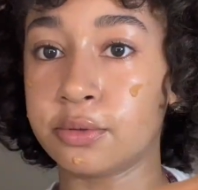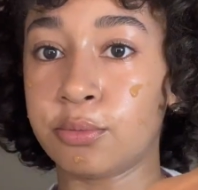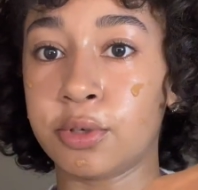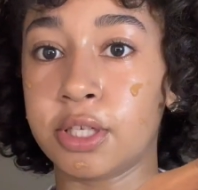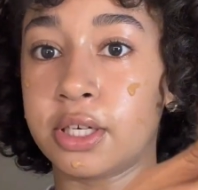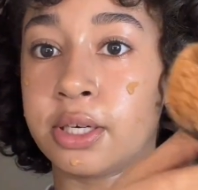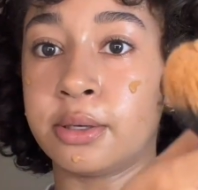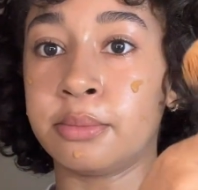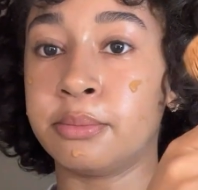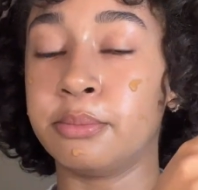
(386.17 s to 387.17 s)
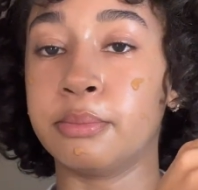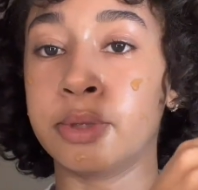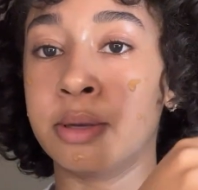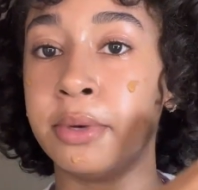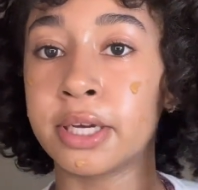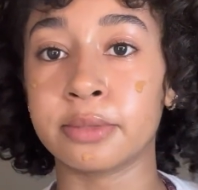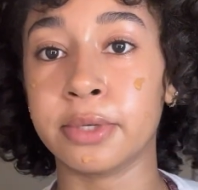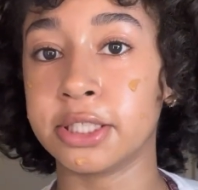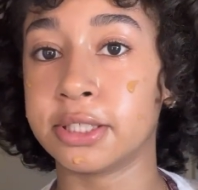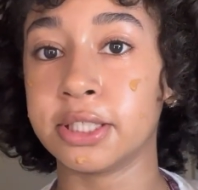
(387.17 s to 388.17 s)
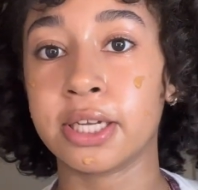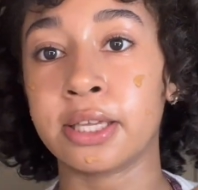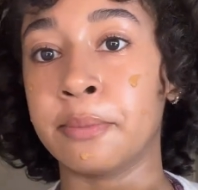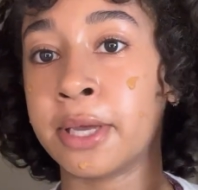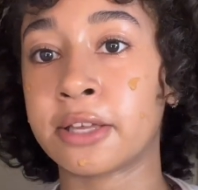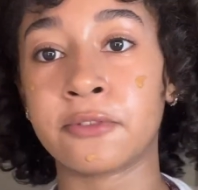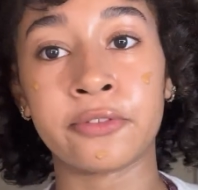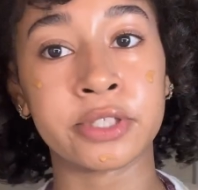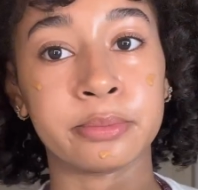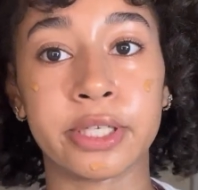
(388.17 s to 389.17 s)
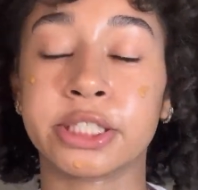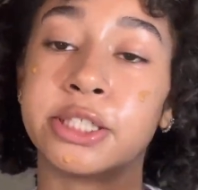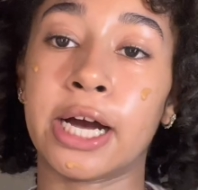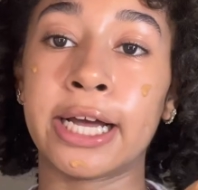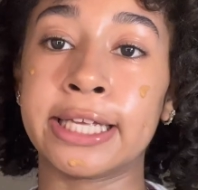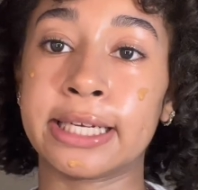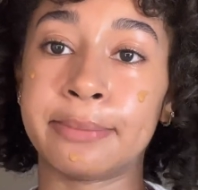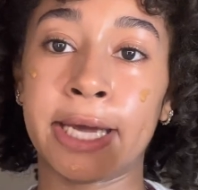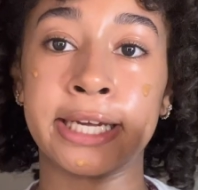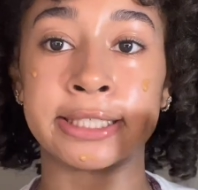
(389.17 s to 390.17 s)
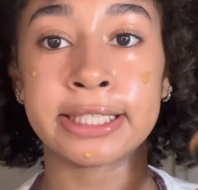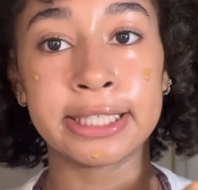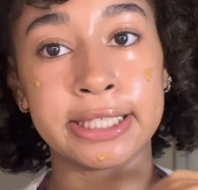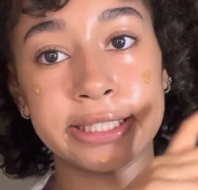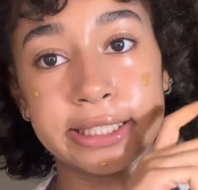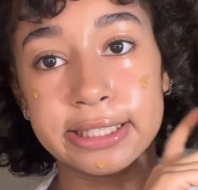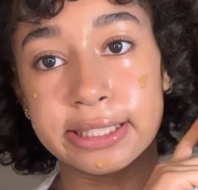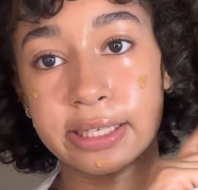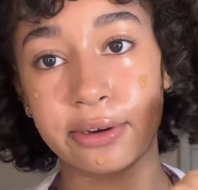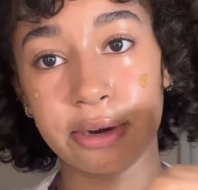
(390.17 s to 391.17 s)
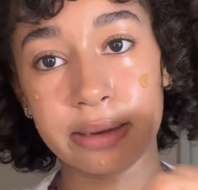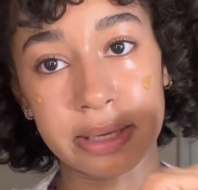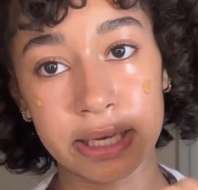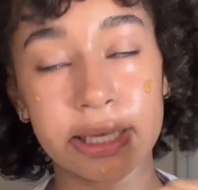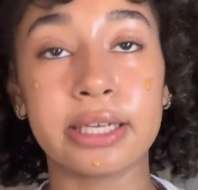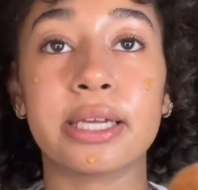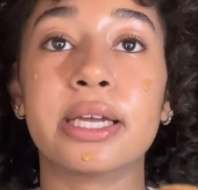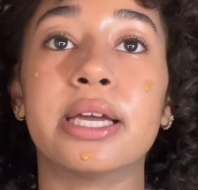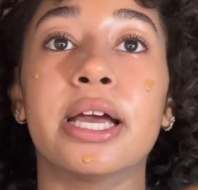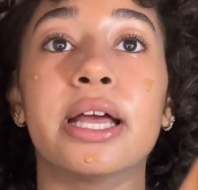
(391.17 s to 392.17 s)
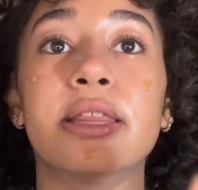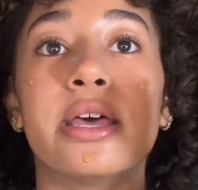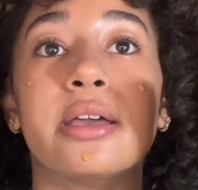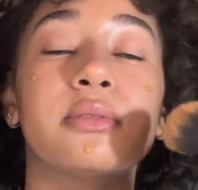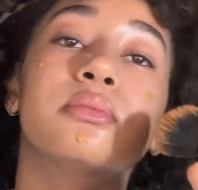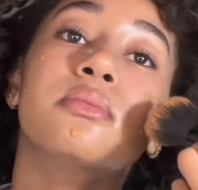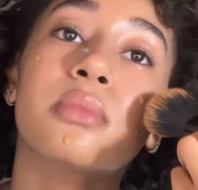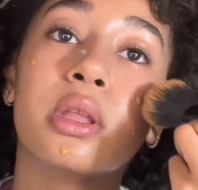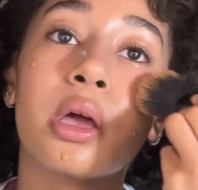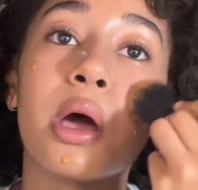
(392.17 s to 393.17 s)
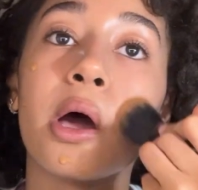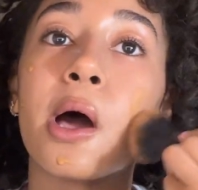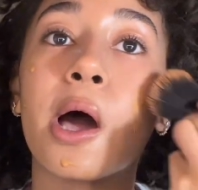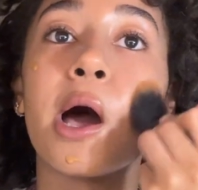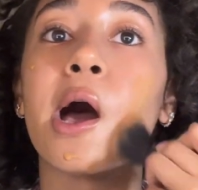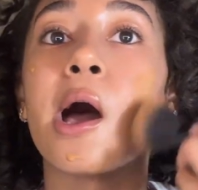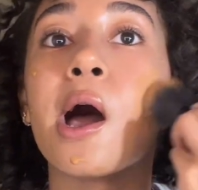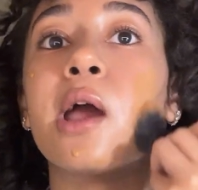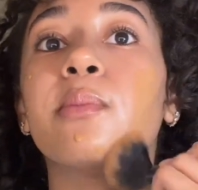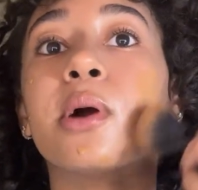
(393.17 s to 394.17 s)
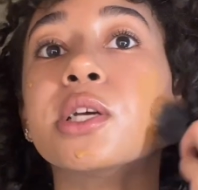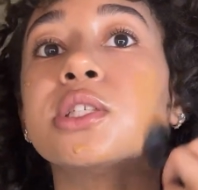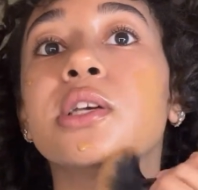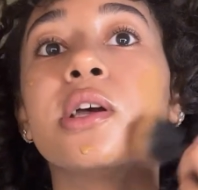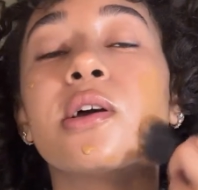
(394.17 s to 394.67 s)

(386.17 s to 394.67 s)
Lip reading: one of y'all, the biggest brush, the biggest fluffiest brush you got in your pack. Just grab it. Then I brush it